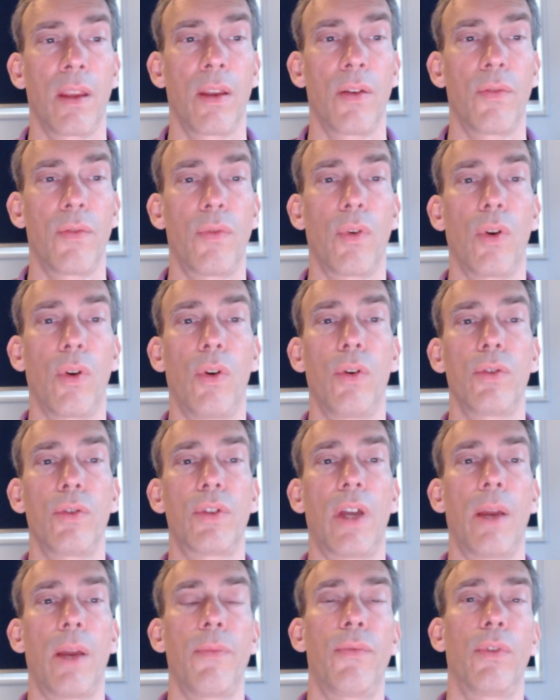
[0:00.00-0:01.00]
For a long
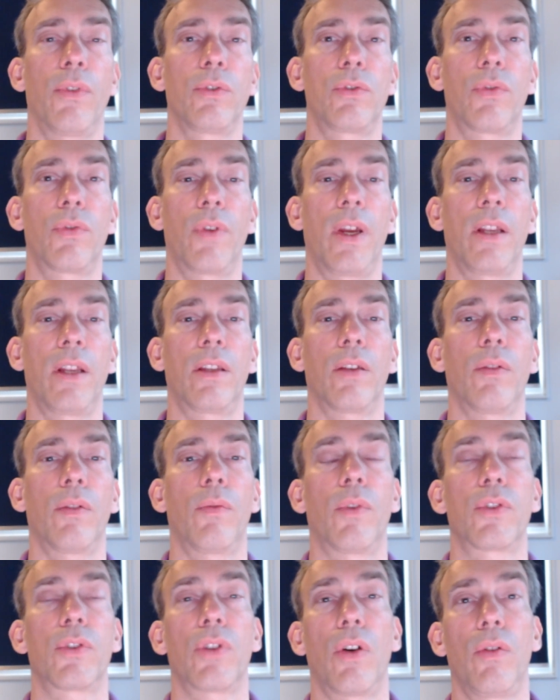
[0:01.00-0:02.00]
time, Font Creator
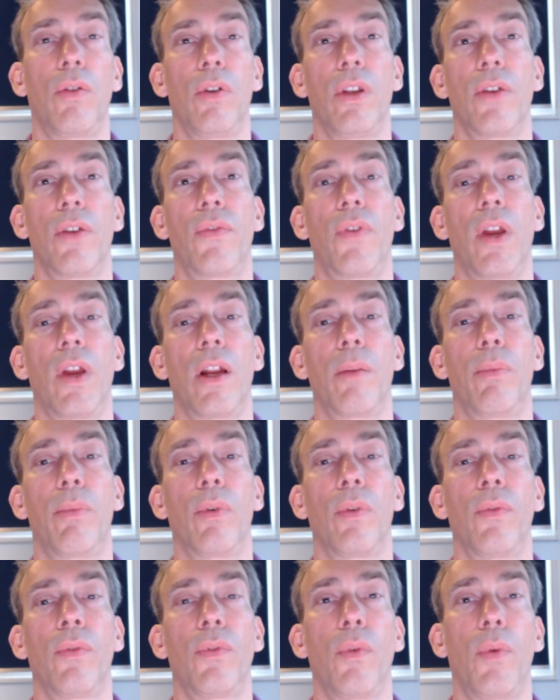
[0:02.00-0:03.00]
was only
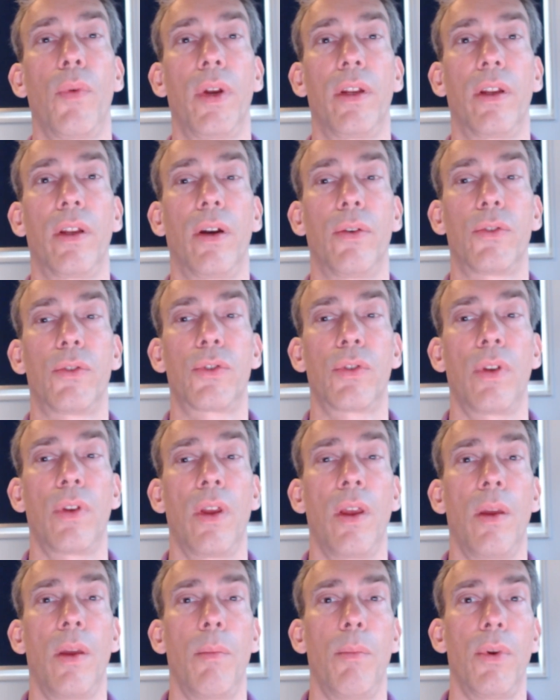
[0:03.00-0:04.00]
available for Windows,
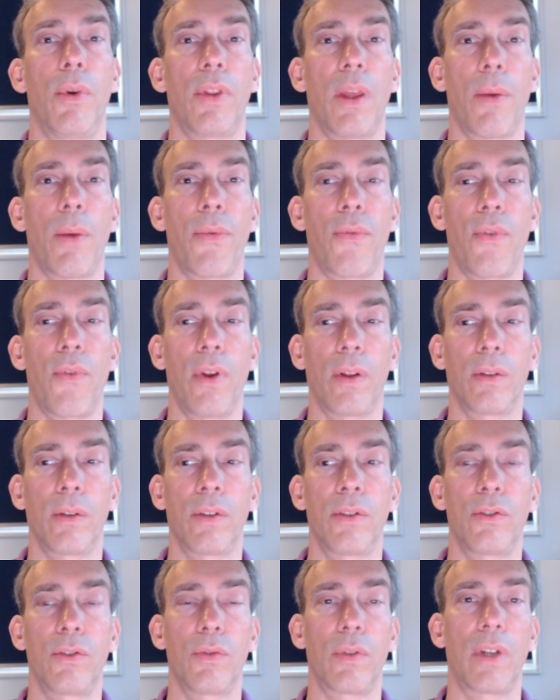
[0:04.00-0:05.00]
but I'm
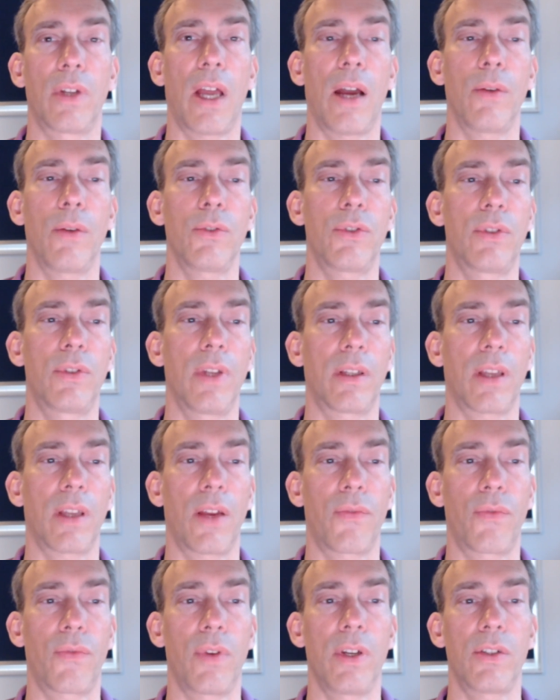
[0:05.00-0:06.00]
thrilled to announce that
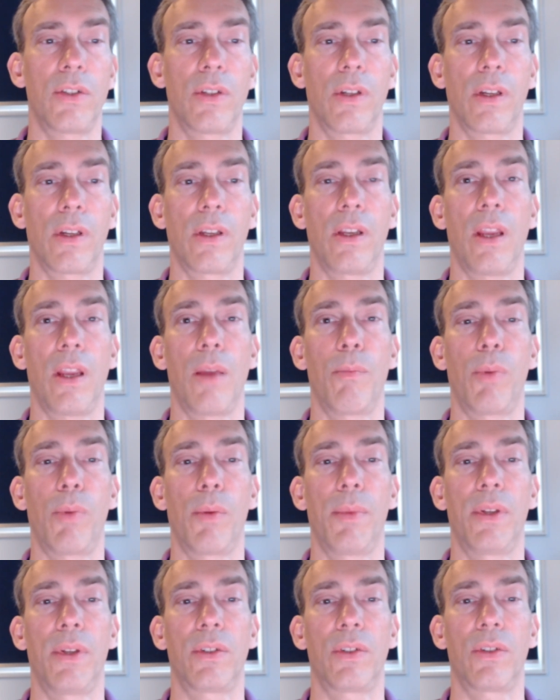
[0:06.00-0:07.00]
I've recently
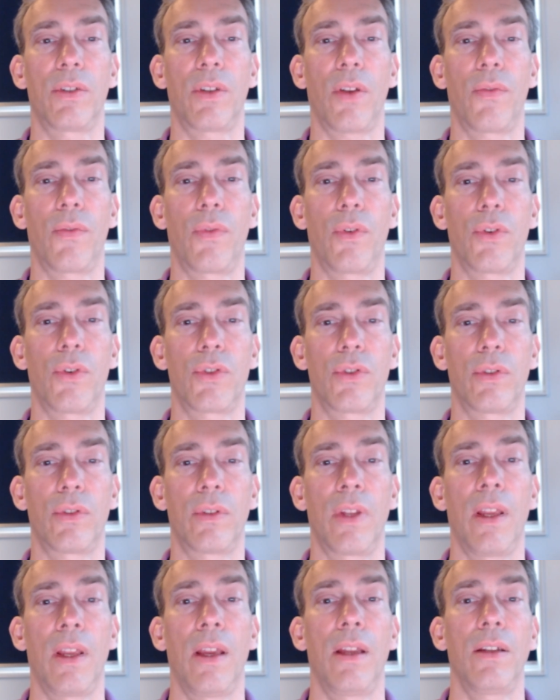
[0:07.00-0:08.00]
implemented a
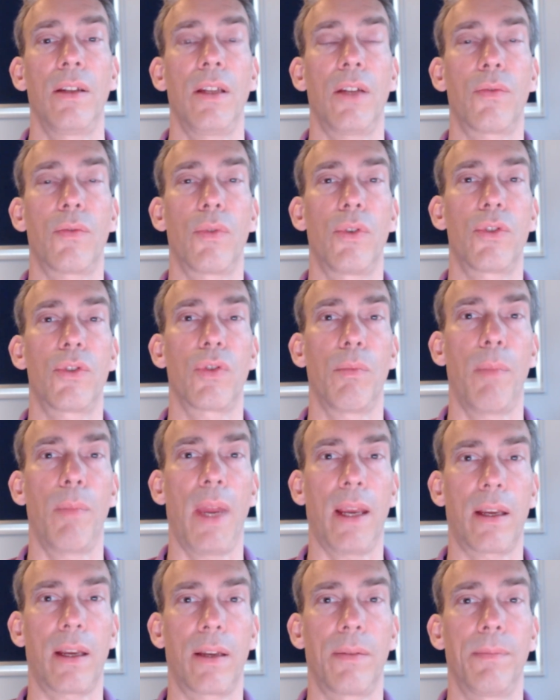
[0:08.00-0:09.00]
version that runs on
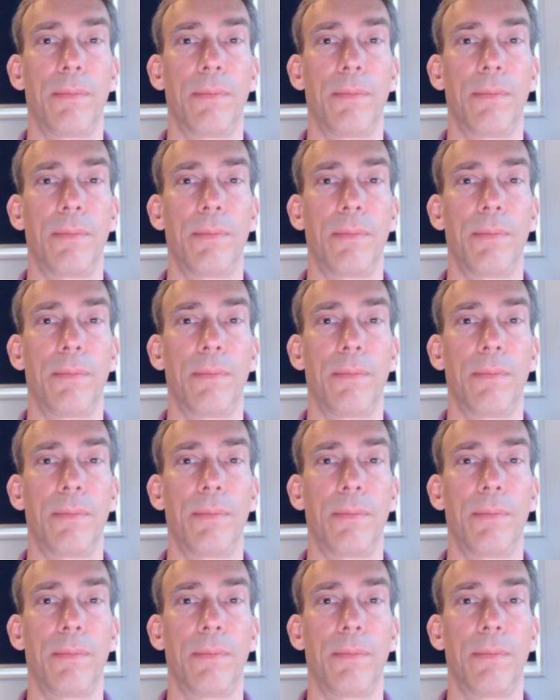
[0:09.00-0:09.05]
Mac.